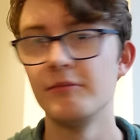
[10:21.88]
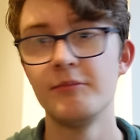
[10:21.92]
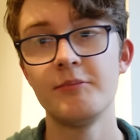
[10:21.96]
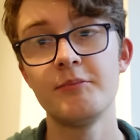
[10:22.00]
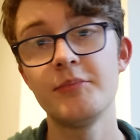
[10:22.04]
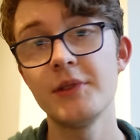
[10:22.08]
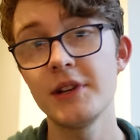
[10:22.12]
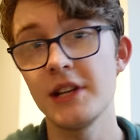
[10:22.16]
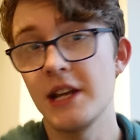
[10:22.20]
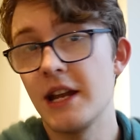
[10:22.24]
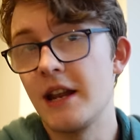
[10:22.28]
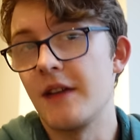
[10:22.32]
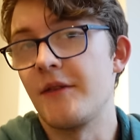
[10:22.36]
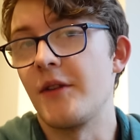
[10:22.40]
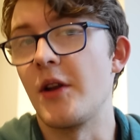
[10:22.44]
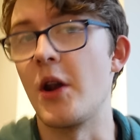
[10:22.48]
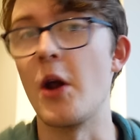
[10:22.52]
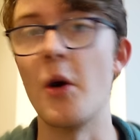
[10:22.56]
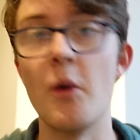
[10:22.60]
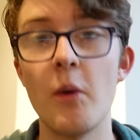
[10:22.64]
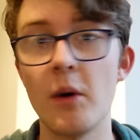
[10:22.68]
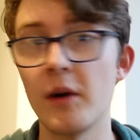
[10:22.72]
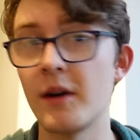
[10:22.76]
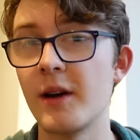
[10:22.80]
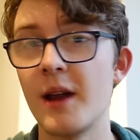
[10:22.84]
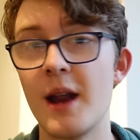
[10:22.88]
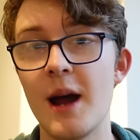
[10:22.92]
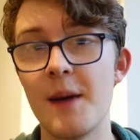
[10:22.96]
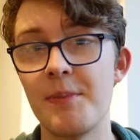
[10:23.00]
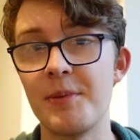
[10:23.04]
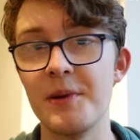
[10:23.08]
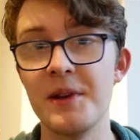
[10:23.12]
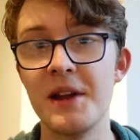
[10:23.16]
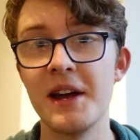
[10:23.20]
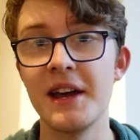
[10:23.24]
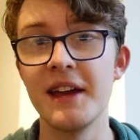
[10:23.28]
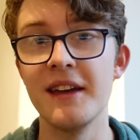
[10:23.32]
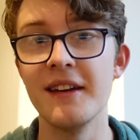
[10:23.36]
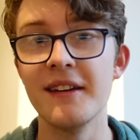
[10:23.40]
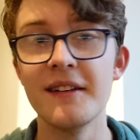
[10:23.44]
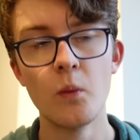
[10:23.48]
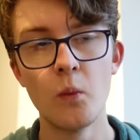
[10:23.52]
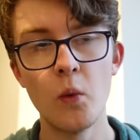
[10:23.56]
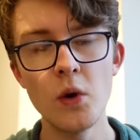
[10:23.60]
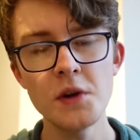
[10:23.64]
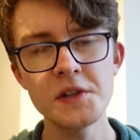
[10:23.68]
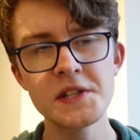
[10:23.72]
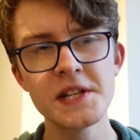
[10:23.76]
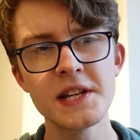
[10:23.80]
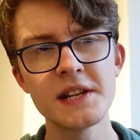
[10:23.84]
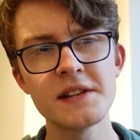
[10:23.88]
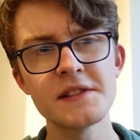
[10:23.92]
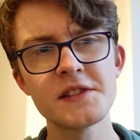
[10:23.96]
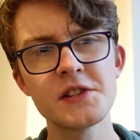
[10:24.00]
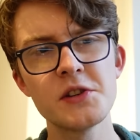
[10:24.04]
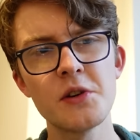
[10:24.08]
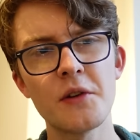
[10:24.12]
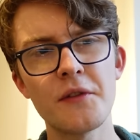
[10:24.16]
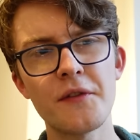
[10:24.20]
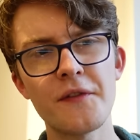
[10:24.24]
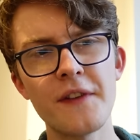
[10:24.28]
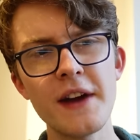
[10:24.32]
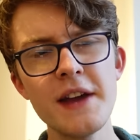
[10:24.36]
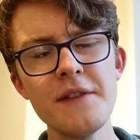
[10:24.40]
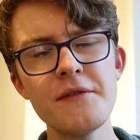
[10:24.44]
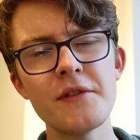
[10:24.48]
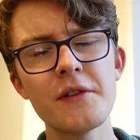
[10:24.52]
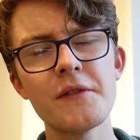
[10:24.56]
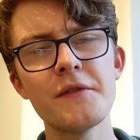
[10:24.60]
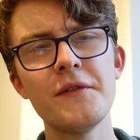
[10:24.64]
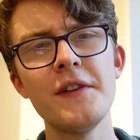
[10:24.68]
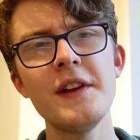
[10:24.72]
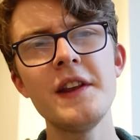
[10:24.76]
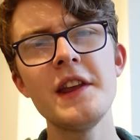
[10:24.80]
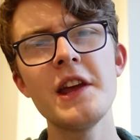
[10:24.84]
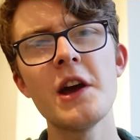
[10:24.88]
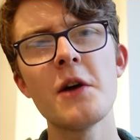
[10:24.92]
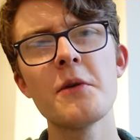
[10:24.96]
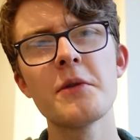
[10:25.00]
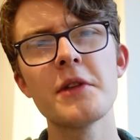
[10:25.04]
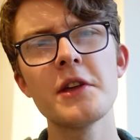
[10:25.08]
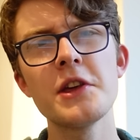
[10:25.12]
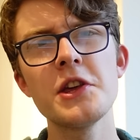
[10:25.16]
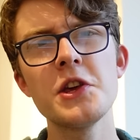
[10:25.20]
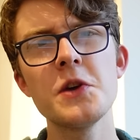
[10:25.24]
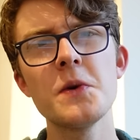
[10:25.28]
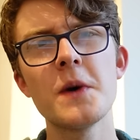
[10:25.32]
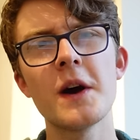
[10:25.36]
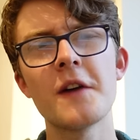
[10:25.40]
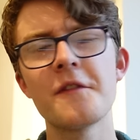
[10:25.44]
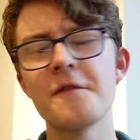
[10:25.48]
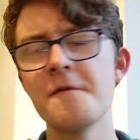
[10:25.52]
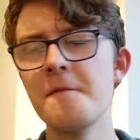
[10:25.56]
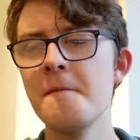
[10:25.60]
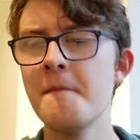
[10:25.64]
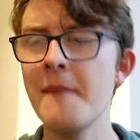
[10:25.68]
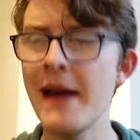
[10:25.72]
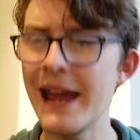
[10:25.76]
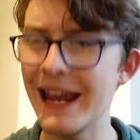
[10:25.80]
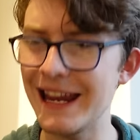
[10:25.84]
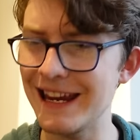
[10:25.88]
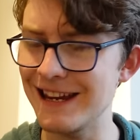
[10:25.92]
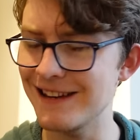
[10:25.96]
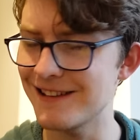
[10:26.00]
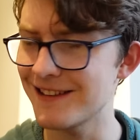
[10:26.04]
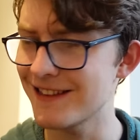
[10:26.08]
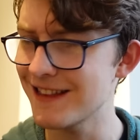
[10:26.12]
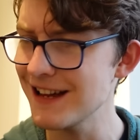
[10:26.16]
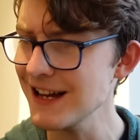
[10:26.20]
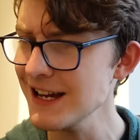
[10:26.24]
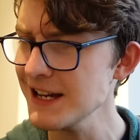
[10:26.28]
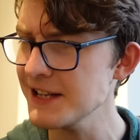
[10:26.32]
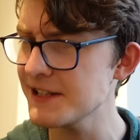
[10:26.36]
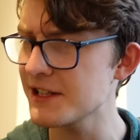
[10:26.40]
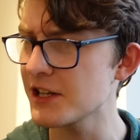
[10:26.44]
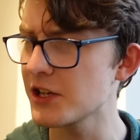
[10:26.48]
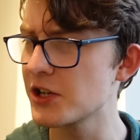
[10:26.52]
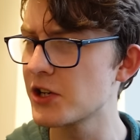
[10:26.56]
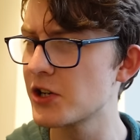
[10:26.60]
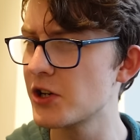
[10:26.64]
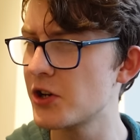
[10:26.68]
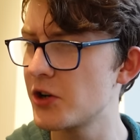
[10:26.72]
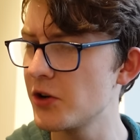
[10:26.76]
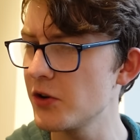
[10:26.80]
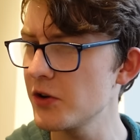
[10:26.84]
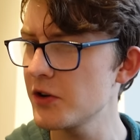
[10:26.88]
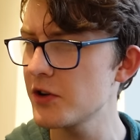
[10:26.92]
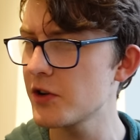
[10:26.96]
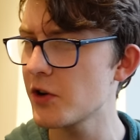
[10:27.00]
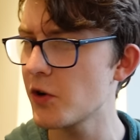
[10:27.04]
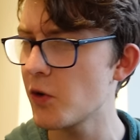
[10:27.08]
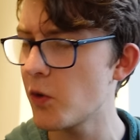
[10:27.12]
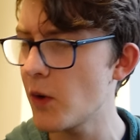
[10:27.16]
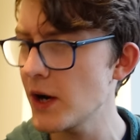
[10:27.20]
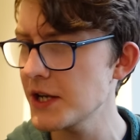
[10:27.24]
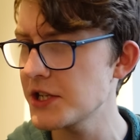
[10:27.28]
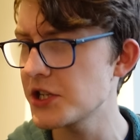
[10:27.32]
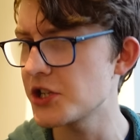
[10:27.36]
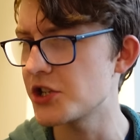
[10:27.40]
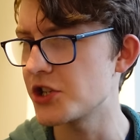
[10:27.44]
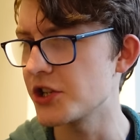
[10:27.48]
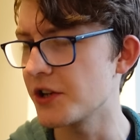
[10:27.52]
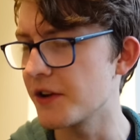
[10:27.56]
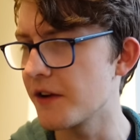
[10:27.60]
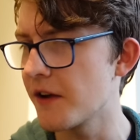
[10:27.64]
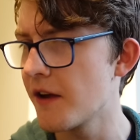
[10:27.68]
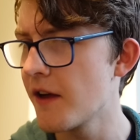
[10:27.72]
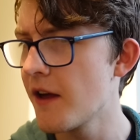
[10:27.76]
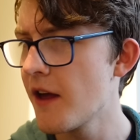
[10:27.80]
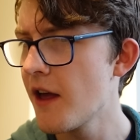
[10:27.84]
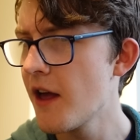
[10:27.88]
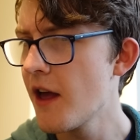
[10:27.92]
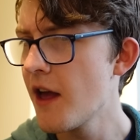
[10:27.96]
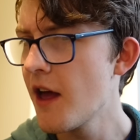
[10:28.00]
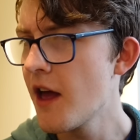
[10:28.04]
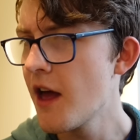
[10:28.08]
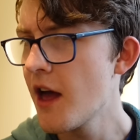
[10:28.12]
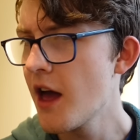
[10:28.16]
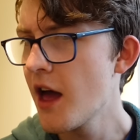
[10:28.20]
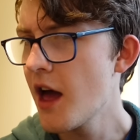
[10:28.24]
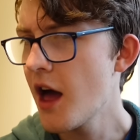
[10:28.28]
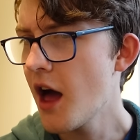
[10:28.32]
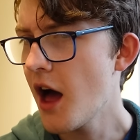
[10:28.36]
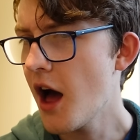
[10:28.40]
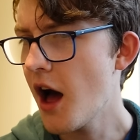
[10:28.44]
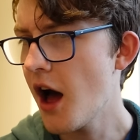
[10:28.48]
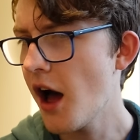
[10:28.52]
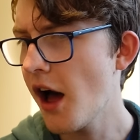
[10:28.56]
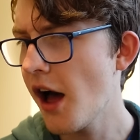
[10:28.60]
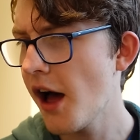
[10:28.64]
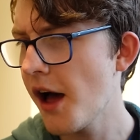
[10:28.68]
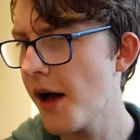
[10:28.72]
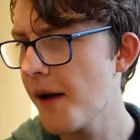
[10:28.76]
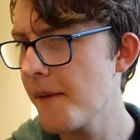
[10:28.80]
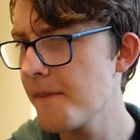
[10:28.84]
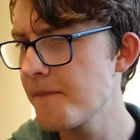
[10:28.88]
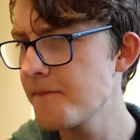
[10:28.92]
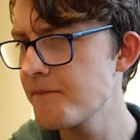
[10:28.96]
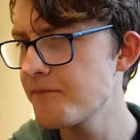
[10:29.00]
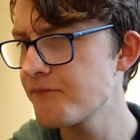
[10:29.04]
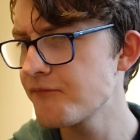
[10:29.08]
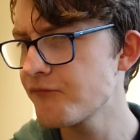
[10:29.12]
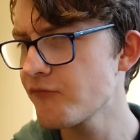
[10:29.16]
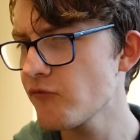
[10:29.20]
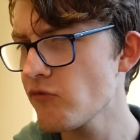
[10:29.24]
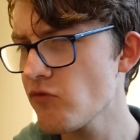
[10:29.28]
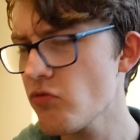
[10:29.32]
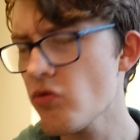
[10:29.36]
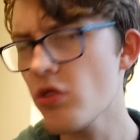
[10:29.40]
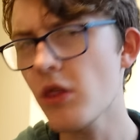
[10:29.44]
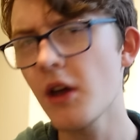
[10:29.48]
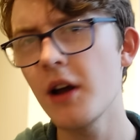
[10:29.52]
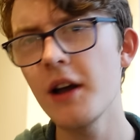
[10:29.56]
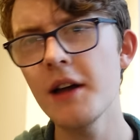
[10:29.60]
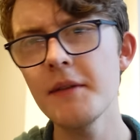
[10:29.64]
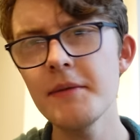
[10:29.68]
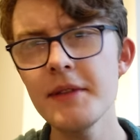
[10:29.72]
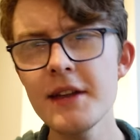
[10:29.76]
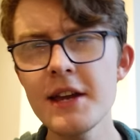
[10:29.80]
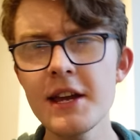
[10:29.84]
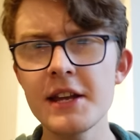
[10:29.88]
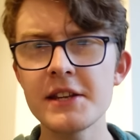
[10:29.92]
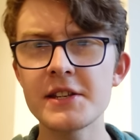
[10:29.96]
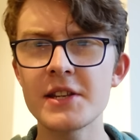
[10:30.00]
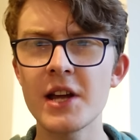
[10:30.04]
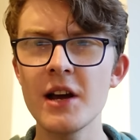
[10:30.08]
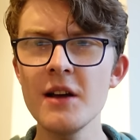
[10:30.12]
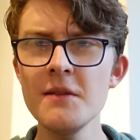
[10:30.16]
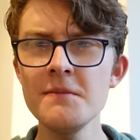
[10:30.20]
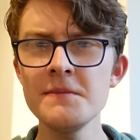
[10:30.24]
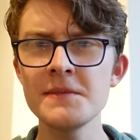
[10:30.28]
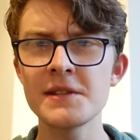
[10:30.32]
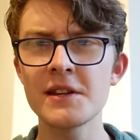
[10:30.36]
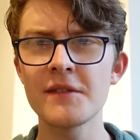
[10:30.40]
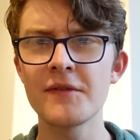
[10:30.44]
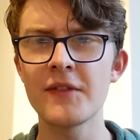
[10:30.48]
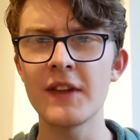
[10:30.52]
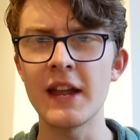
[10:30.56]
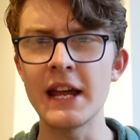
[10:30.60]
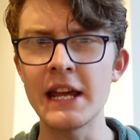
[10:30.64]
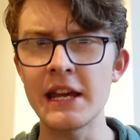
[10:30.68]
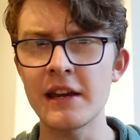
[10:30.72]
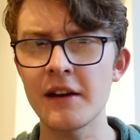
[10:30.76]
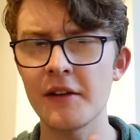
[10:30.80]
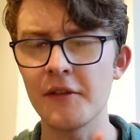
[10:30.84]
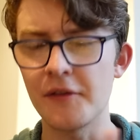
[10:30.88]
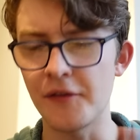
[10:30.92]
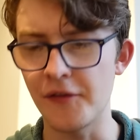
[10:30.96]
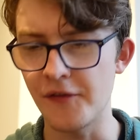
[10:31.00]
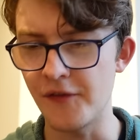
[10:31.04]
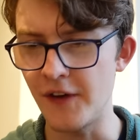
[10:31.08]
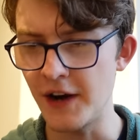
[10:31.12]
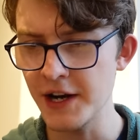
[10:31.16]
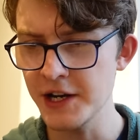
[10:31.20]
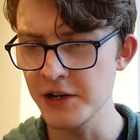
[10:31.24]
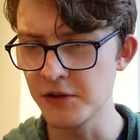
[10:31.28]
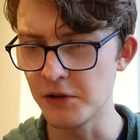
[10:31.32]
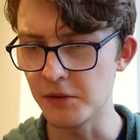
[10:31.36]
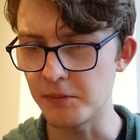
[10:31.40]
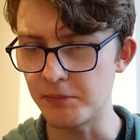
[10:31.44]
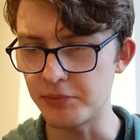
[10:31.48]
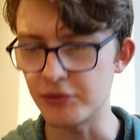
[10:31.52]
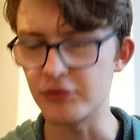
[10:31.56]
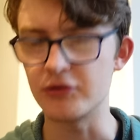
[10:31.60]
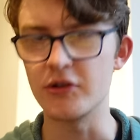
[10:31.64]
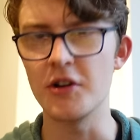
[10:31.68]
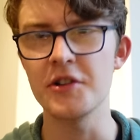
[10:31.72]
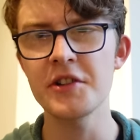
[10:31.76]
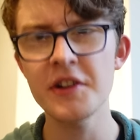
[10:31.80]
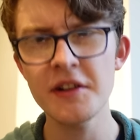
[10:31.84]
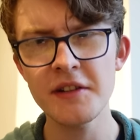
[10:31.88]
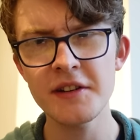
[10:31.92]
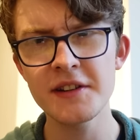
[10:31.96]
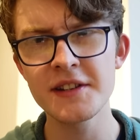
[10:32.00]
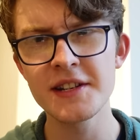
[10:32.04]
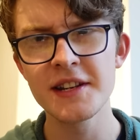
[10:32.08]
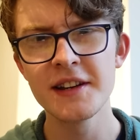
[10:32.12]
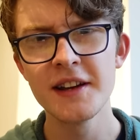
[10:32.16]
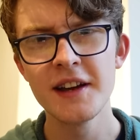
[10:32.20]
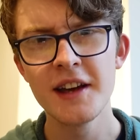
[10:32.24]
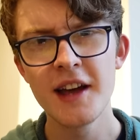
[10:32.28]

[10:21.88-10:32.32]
But you never know what could happen, eh? What is your favorite video that you have made? That is a good question. I think in terms of, like, final product